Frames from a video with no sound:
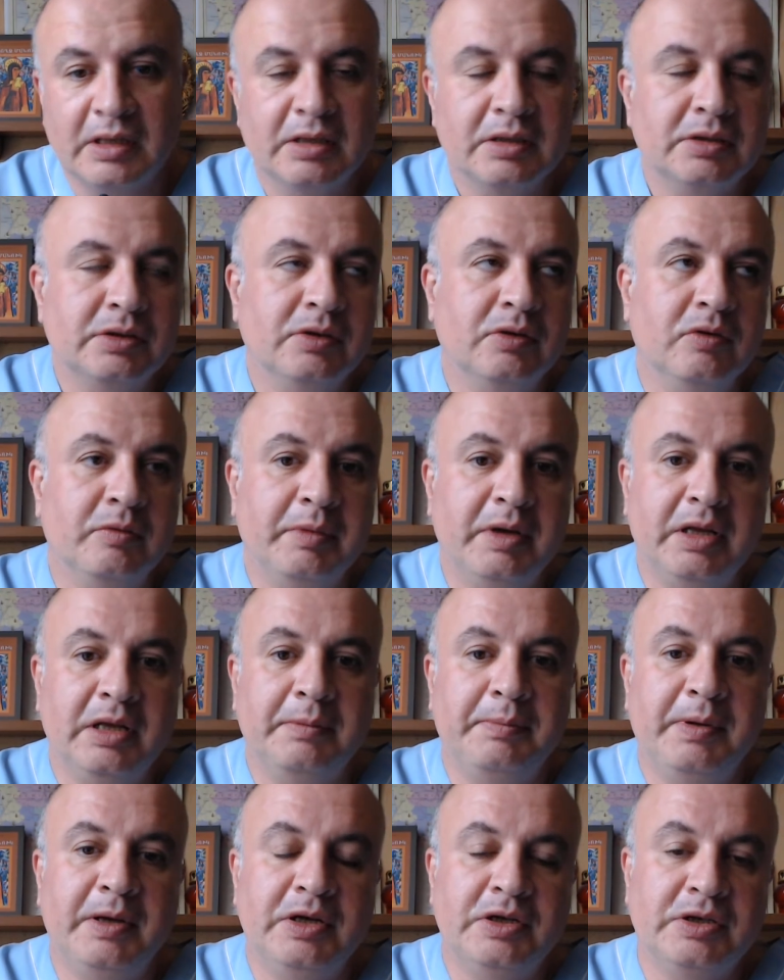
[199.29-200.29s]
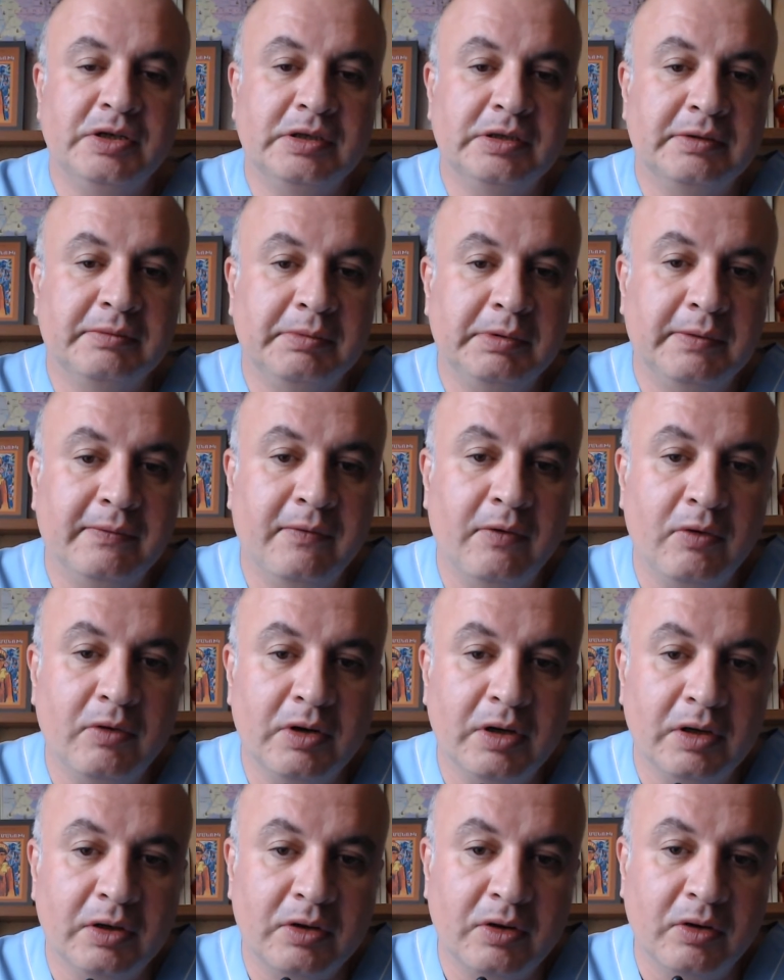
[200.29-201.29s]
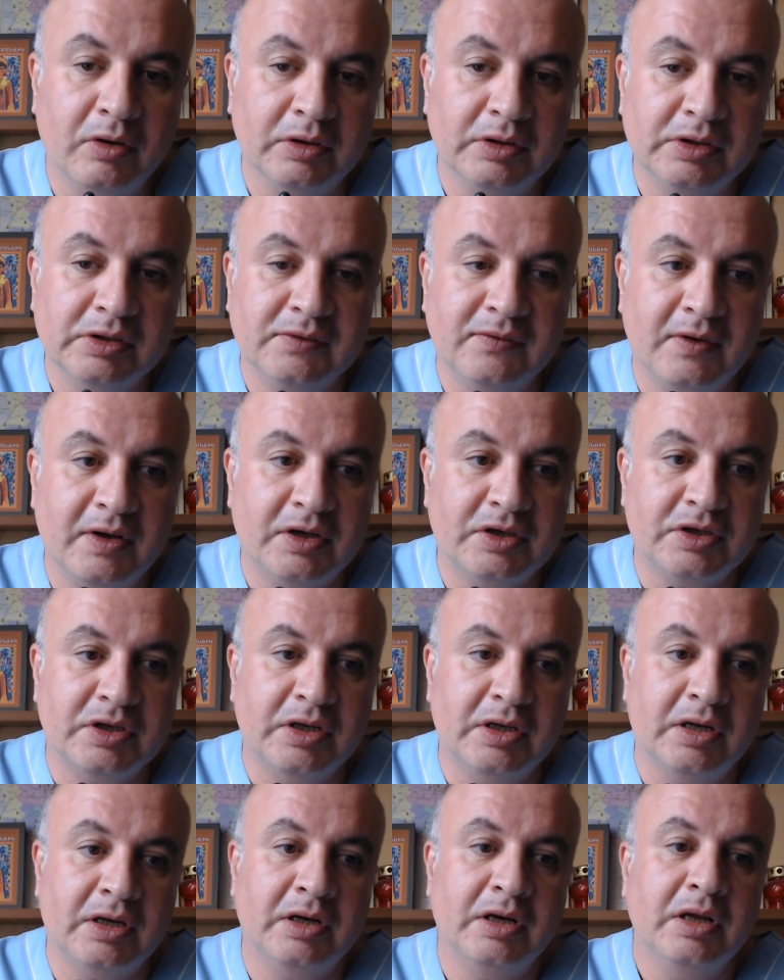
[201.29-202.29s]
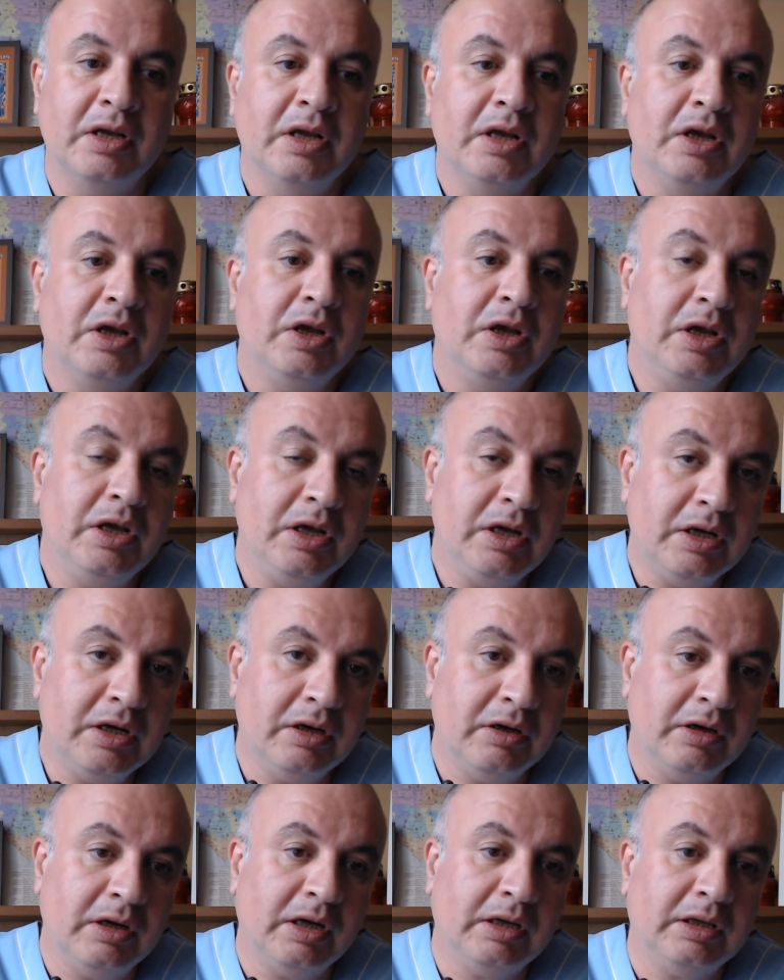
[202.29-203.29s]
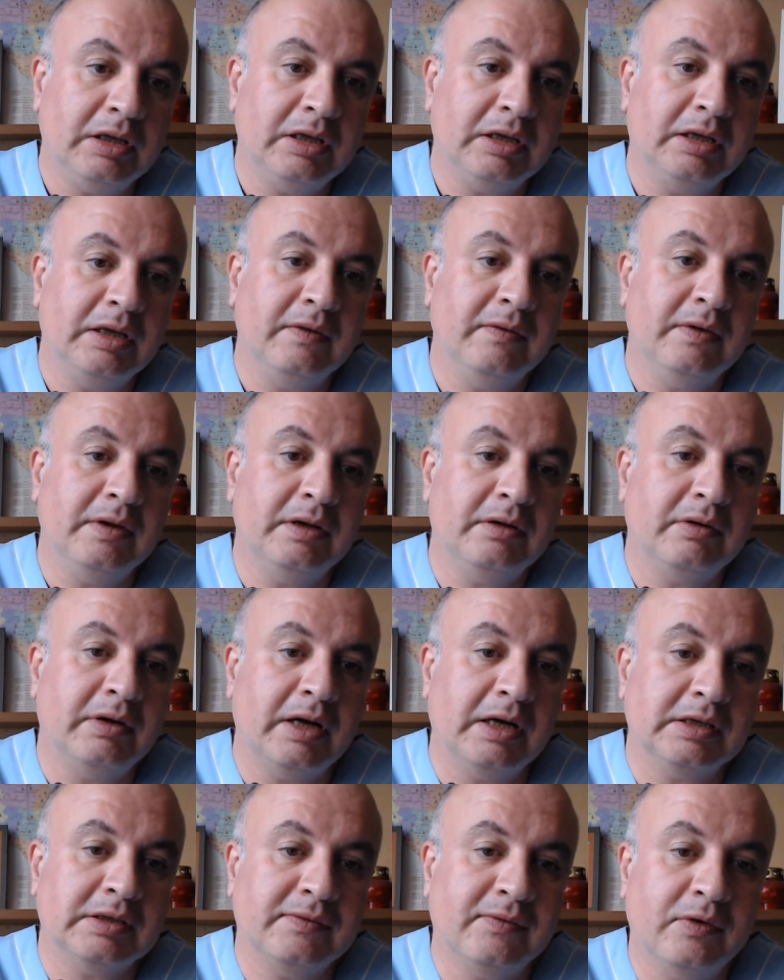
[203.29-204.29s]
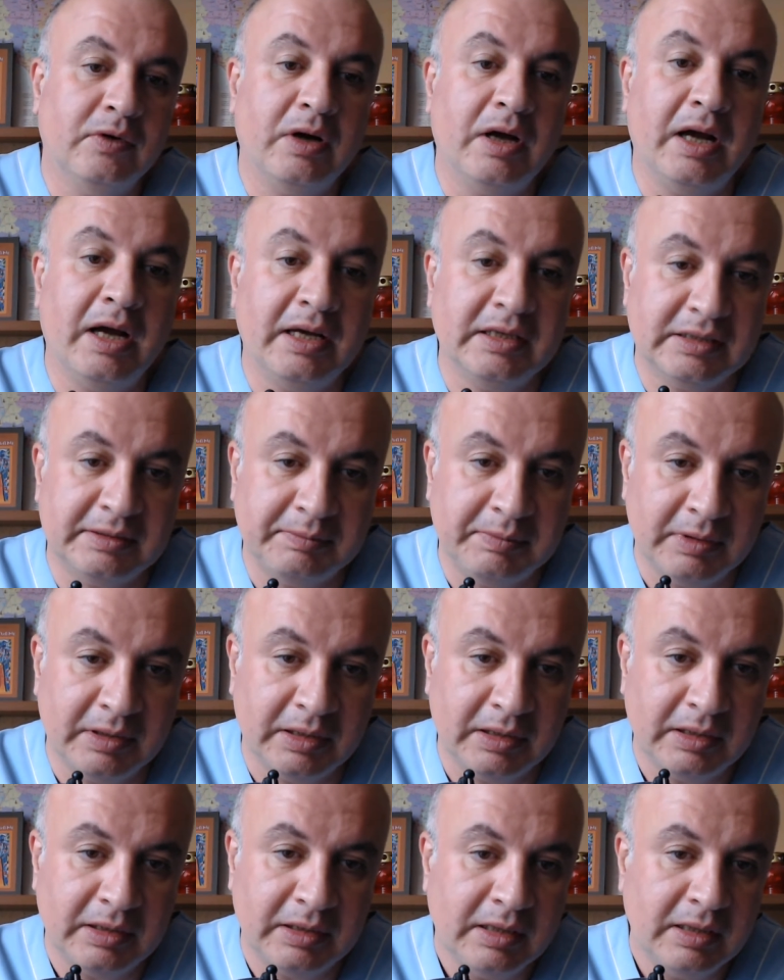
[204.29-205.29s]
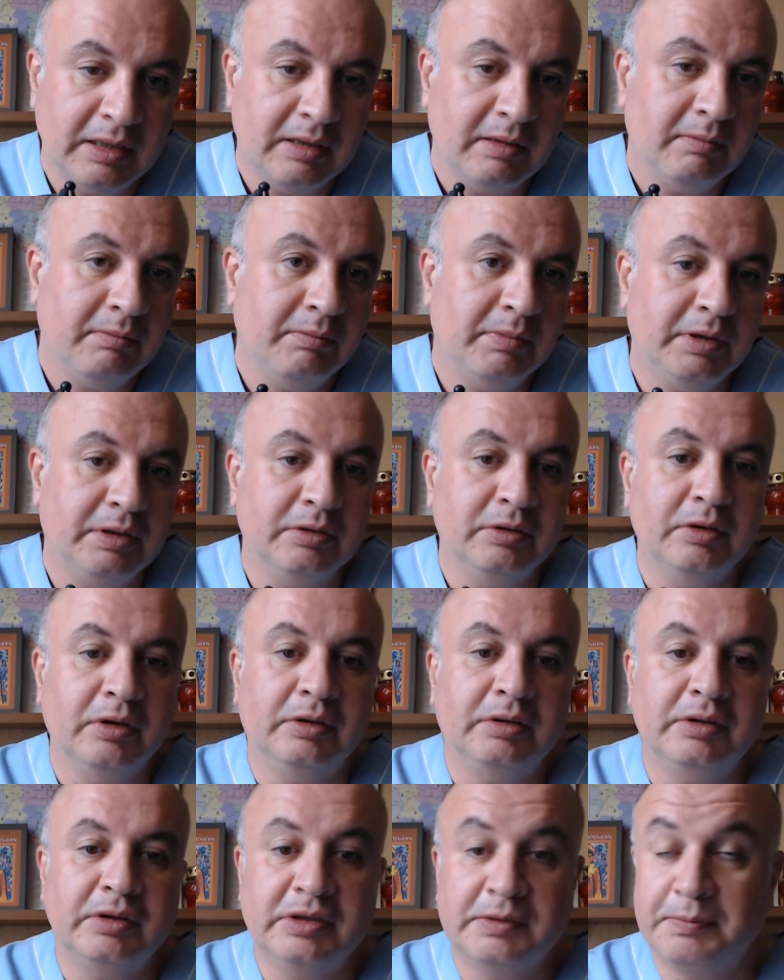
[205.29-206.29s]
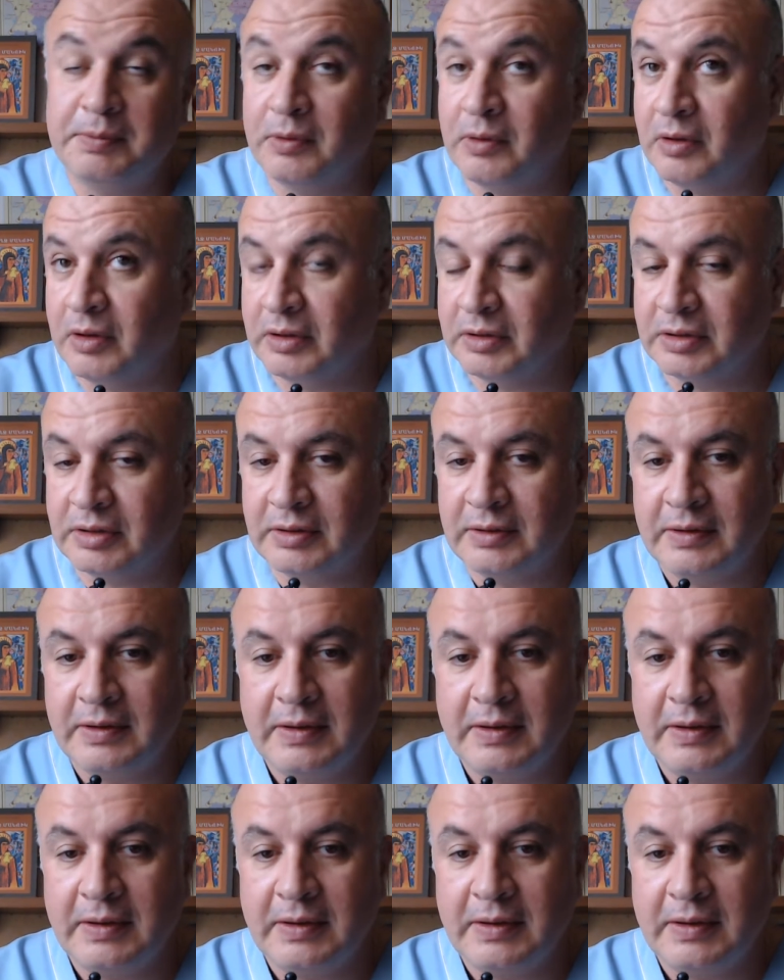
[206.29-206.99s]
So many patients with vocal cord dysfunction are incorrectly given drugs for asthma but do not respond.